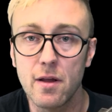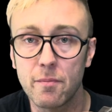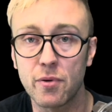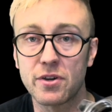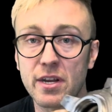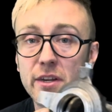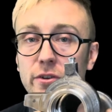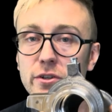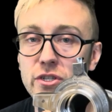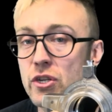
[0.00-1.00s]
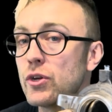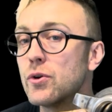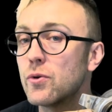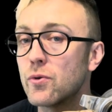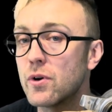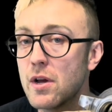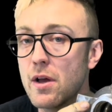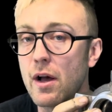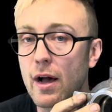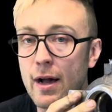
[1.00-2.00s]
particular to
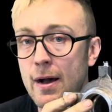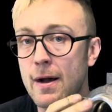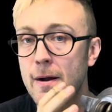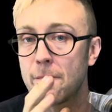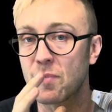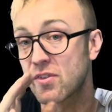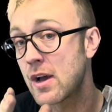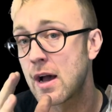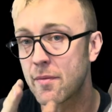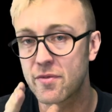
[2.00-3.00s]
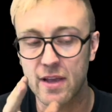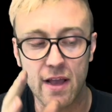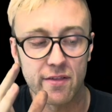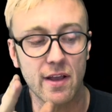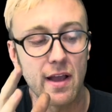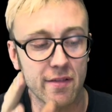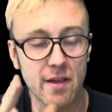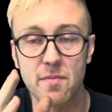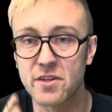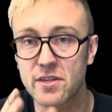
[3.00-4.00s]
Saabs, as I
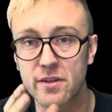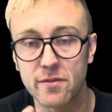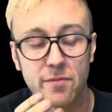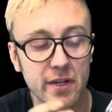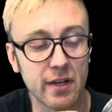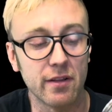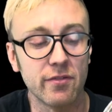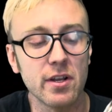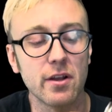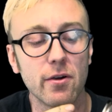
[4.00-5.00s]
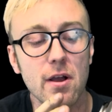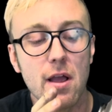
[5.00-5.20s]
mentioned in the beginning of the video.